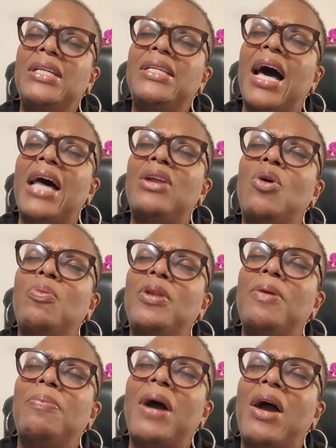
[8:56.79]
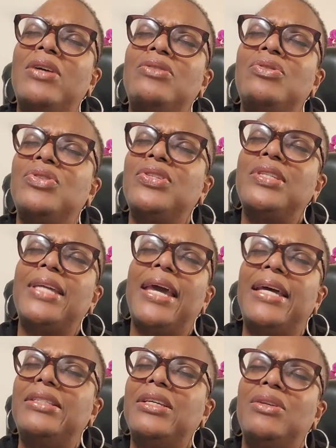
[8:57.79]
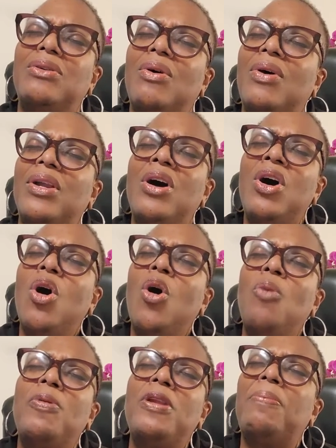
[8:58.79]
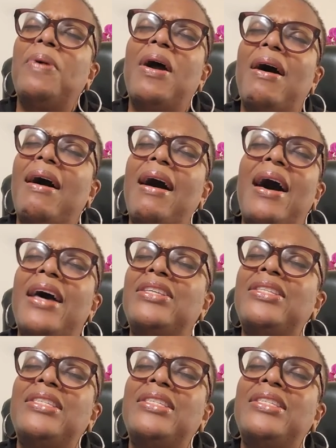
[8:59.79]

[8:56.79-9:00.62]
God, open up our understanding, Lord. Open up our eyes.